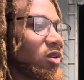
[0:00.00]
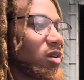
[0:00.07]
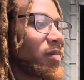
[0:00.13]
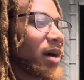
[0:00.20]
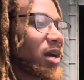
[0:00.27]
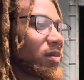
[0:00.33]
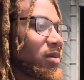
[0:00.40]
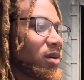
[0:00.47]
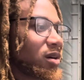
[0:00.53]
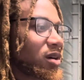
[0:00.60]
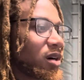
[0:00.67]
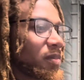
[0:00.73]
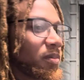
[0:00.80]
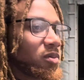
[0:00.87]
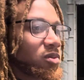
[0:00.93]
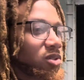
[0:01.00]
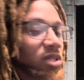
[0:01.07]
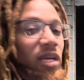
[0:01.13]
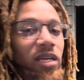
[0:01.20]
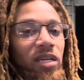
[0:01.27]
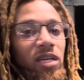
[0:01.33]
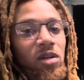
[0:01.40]
might have been a couple
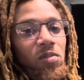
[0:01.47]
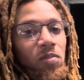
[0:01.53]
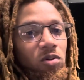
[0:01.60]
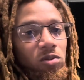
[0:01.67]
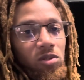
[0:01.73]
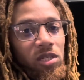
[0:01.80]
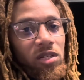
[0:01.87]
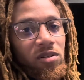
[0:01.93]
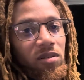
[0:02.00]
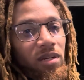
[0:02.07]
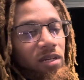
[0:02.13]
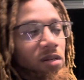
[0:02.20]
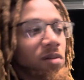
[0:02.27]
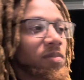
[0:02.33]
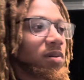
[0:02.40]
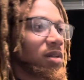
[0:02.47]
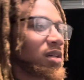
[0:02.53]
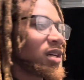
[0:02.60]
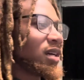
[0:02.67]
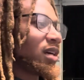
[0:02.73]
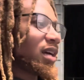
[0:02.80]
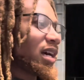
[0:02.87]
second gear pulls here and there, but
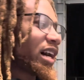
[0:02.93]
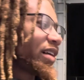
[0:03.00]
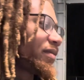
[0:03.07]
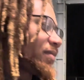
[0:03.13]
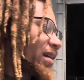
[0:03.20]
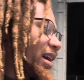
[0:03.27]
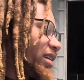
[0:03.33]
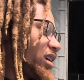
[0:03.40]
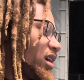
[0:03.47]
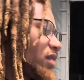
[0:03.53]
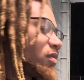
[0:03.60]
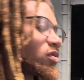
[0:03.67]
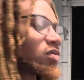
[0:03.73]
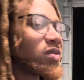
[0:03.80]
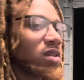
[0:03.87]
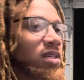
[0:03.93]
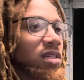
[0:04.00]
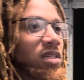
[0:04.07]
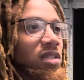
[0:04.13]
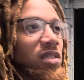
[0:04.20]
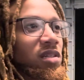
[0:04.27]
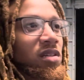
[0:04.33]
I never
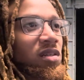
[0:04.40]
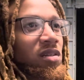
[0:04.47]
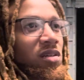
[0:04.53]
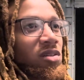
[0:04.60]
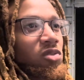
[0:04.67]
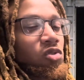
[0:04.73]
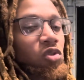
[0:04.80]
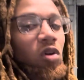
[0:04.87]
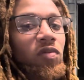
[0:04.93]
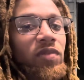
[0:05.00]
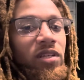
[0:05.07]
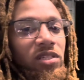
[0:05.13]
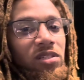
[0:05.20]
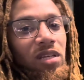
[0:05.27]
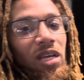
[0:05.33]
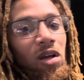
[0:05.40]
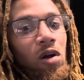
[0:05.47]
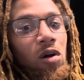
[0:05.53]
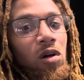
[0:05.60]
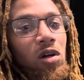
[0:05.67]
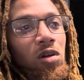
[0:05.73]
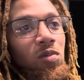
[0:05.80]
really drove this thing
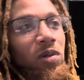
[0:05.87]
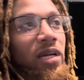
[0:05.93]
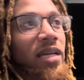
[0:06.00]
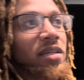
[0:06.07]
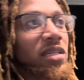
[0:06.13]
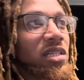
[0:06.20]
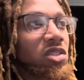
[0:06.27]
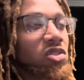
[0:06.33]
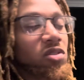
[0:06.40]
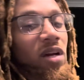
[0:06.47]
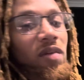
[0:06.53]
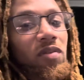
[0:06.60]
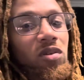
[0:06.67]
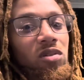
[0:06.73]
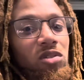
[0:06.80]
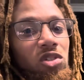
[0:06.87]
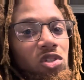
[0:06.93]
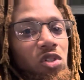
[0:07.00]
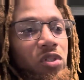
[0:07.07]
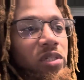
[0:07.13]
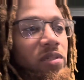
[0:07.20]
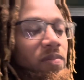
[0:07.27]
hard when I did drive it on the
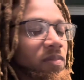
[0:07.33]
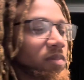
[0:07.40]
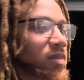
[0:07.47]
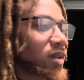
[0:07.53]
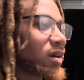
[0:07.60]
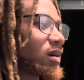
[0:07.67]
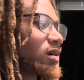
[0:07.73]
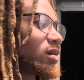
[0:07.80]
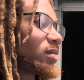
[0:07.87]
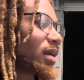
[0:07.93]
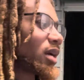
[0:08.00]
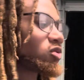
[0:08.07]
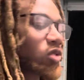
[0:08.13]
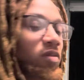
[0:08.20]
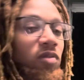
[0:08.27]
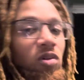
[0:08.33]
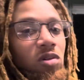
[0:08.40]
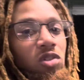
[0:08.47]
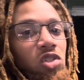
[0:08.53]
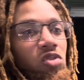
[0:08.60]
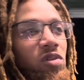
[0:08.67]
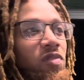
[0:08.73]
street. And I drove it on the
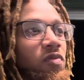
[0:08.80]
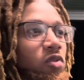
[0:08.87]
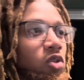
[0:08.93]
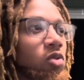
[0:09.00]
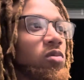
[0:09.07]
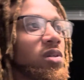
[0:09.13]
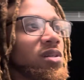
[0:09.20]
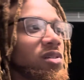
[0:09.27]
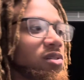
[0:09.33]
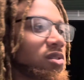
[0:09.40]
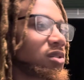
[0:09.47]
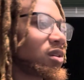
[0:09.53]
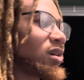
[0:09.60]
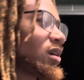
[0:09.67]
street for 2 years.